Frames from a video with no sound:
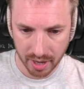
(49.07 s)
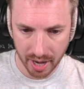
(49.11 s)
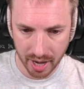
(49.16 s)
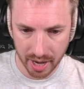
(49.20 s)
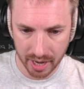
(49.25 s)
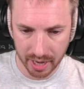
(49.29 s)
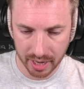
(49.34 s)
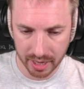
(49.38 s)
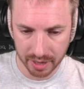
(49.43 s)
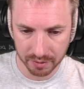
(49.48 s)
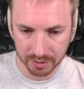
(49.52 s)

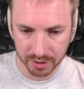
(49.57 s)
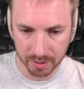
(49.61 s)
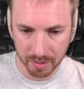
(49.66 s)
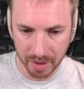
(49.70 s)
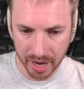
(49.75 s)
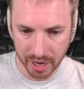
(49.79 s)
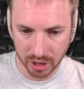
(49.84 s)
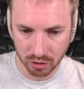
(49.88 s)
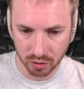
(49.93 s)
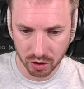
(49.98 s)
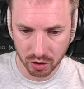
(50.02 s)
And give some
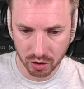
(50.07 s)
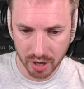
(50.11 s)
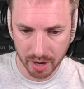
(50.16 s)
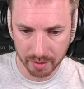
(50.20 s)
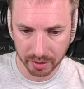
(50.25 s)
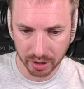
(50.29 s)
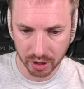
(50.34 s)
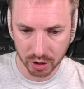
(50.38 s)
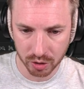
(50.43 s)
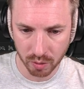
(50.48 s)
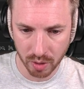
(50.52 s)
extra
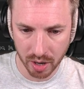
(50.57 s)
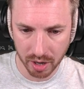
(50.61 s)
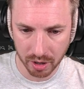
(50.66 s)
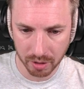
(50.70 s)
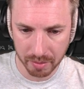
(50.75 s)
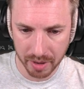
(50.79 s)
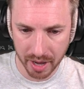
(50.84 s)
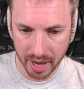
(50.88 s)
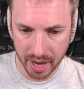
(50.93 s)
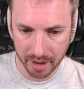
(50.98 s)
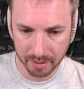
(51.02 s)
treble as
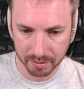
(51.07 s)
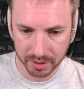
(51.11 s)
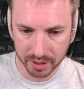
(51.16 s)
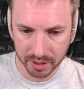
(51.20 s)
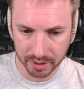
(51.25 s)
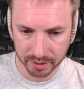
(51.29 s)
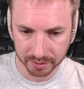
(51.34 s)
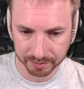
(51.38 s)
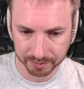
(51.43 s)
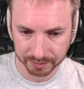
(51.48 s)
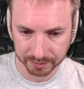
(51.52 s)
well,
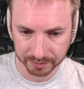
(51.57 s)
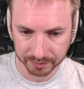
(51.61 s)
perhaps.